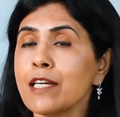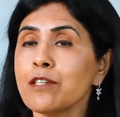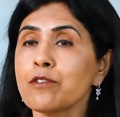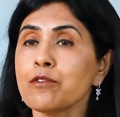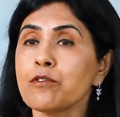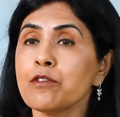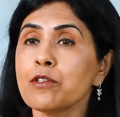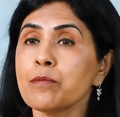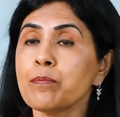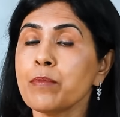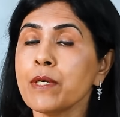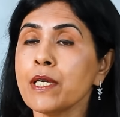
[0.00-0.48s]
It
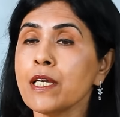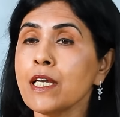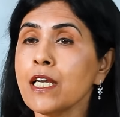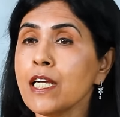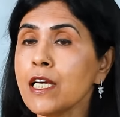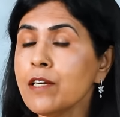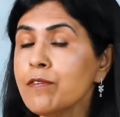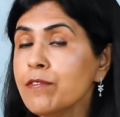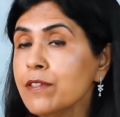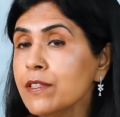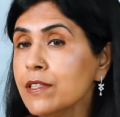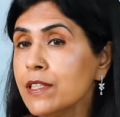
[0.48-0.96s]
could be
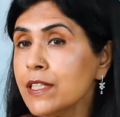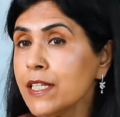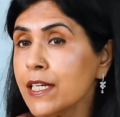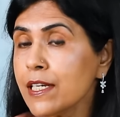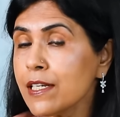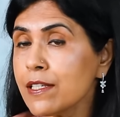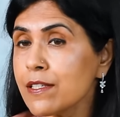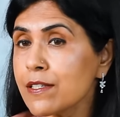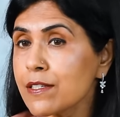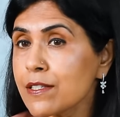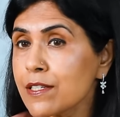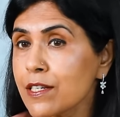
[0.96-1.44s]
even the
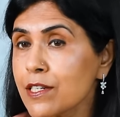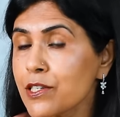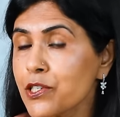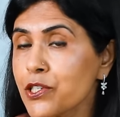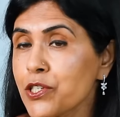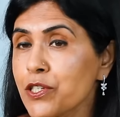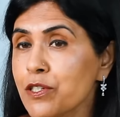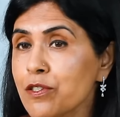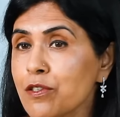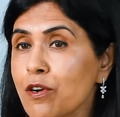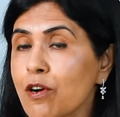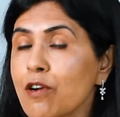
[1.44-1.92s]

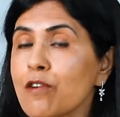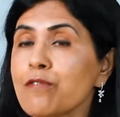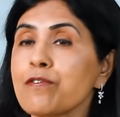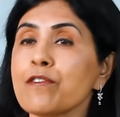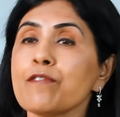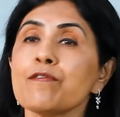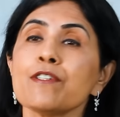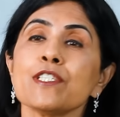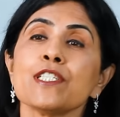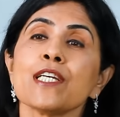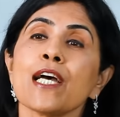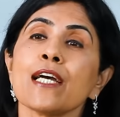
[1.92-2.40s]
insertion of
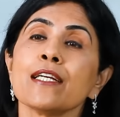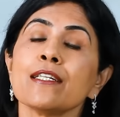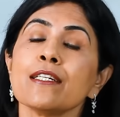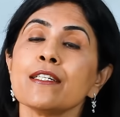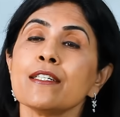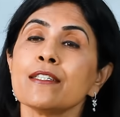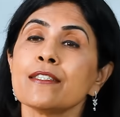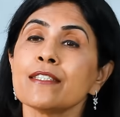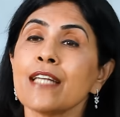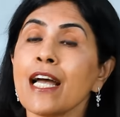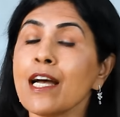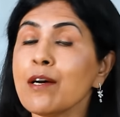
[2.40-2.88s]
a
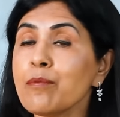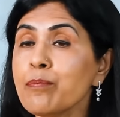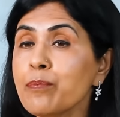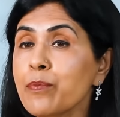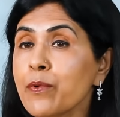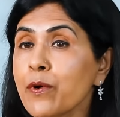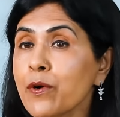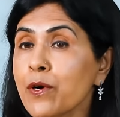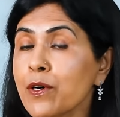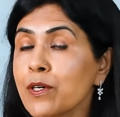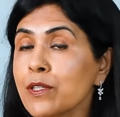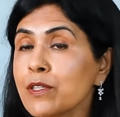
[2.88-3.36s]
vaginal
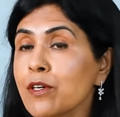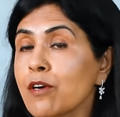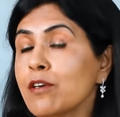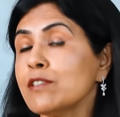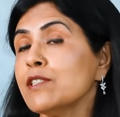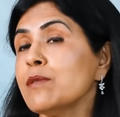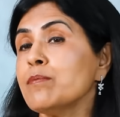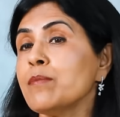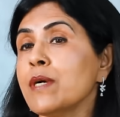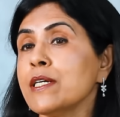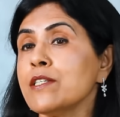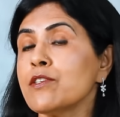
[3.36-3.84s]
tampon
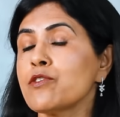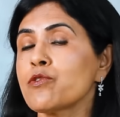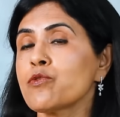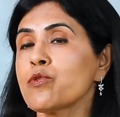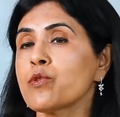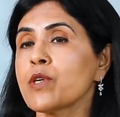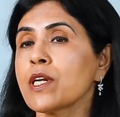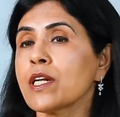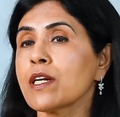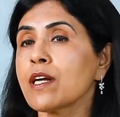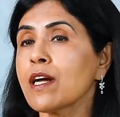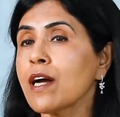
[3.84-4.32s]
or a
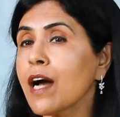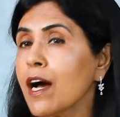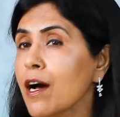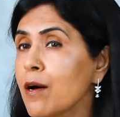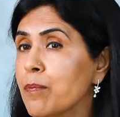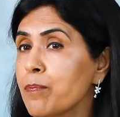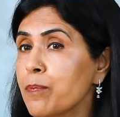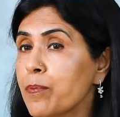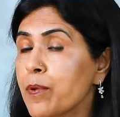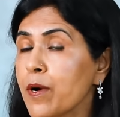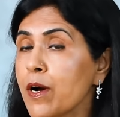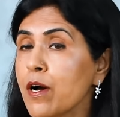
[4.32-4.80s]
menstrual
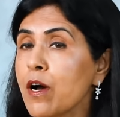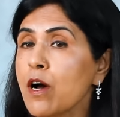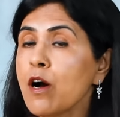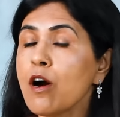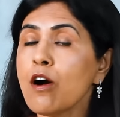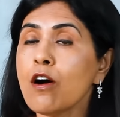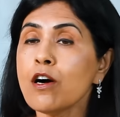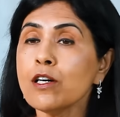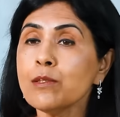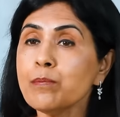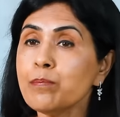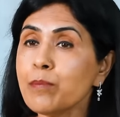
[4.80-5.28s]
cup,
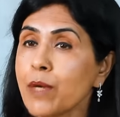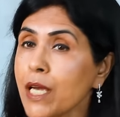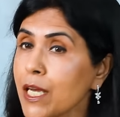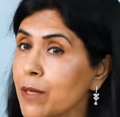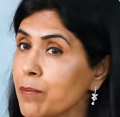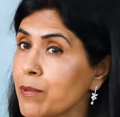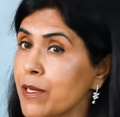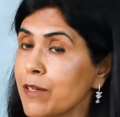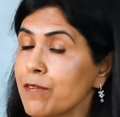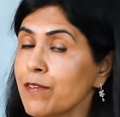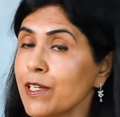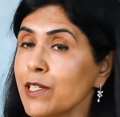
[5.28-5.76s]
or
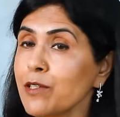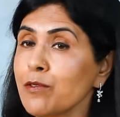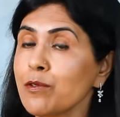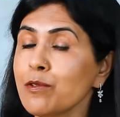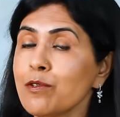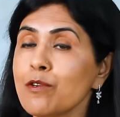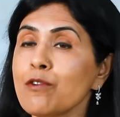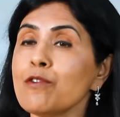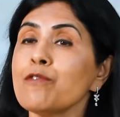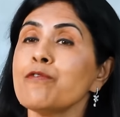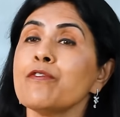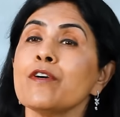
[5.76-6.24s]
maybe when you
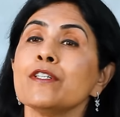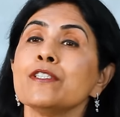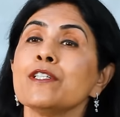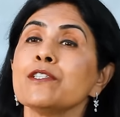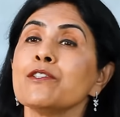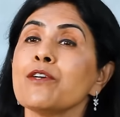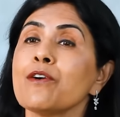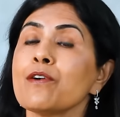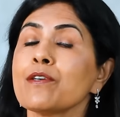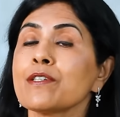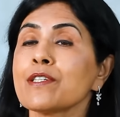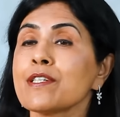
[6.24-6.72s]
go for a
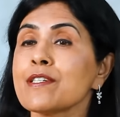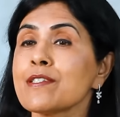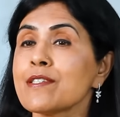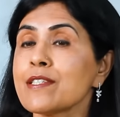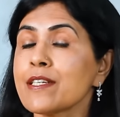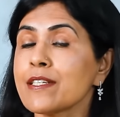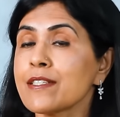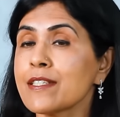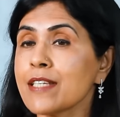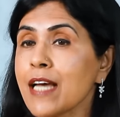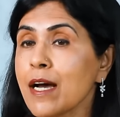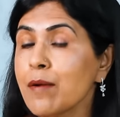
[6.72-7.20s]
doctor's
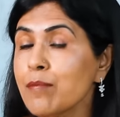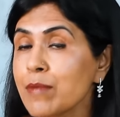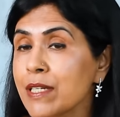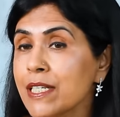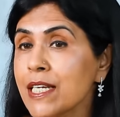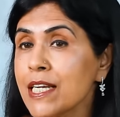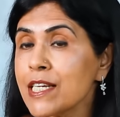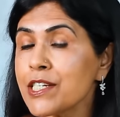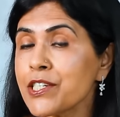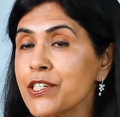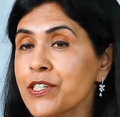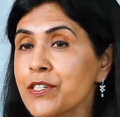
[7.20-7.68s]

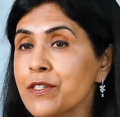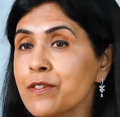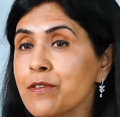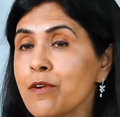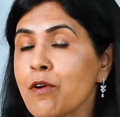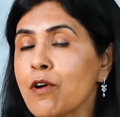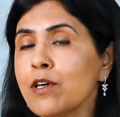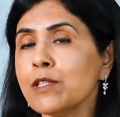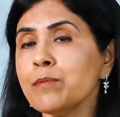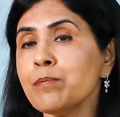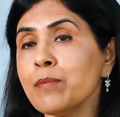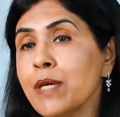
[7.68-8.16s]
examination,
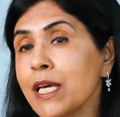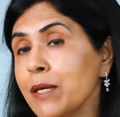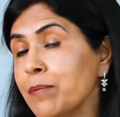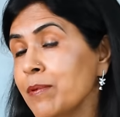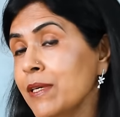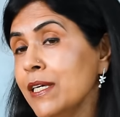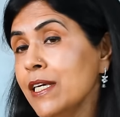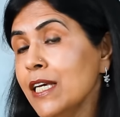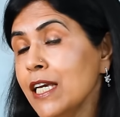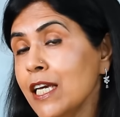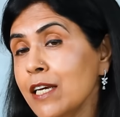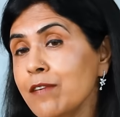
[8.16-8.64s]
or
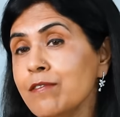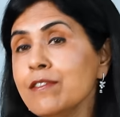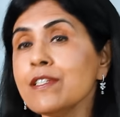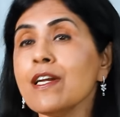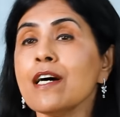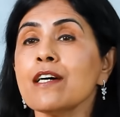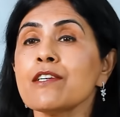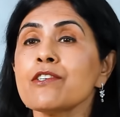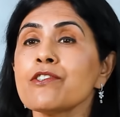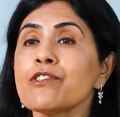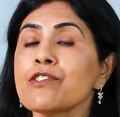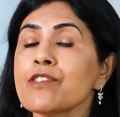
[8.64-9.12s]
maybe even
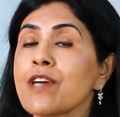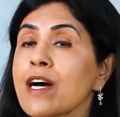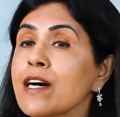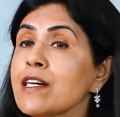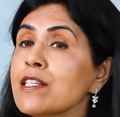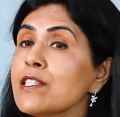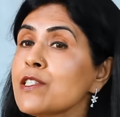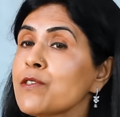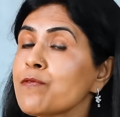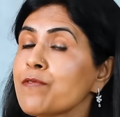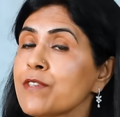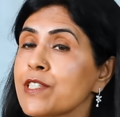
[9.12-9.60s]
a
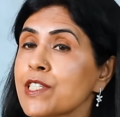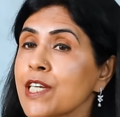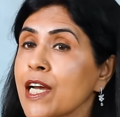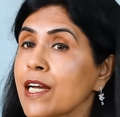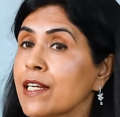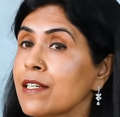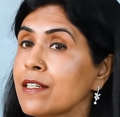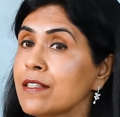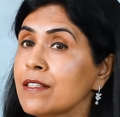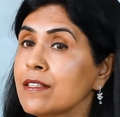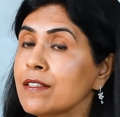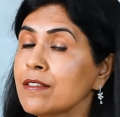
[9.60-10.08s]

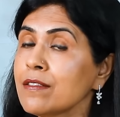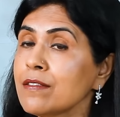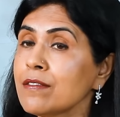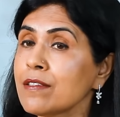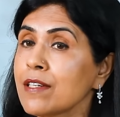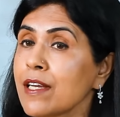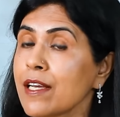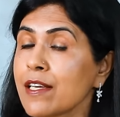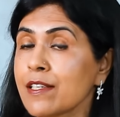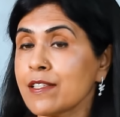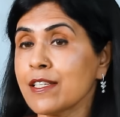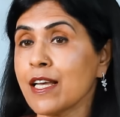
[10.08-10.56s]
transvaginal
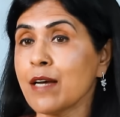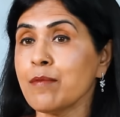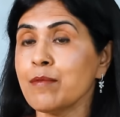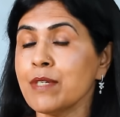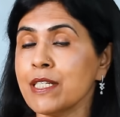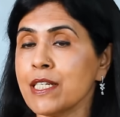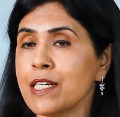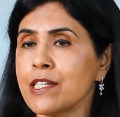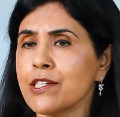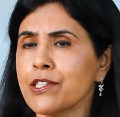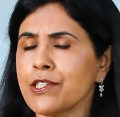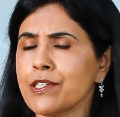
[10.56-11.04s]

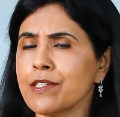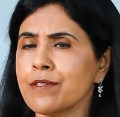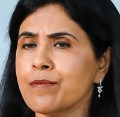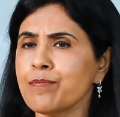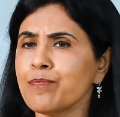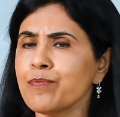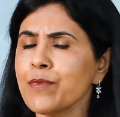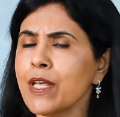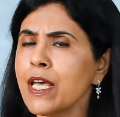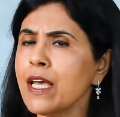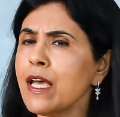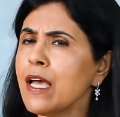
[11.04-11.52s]

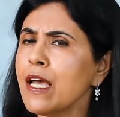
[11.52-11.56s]
examination.